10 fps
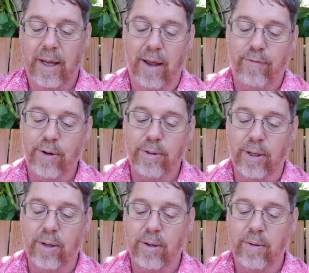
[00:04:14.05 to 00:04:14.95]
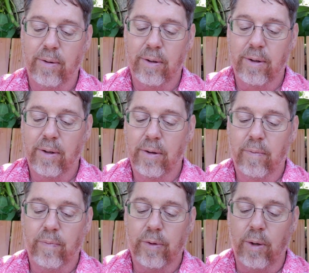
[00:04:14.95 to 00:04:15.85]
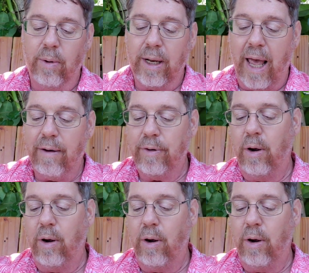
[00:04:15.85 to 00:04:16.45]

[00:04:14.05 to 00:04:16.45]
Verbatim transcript: If you do, you will have